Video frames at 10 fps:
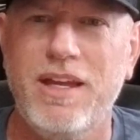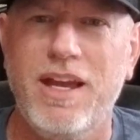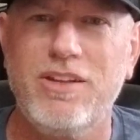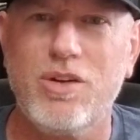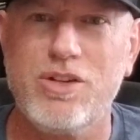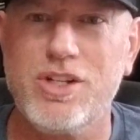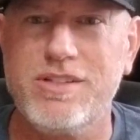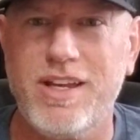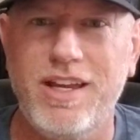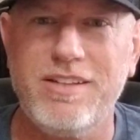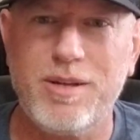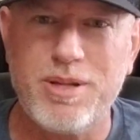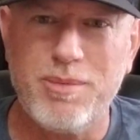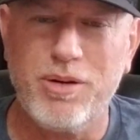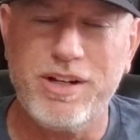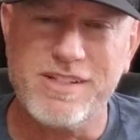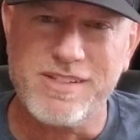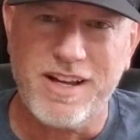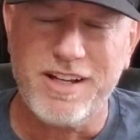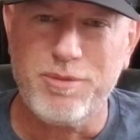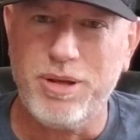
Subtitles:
And so I should say in September I decided,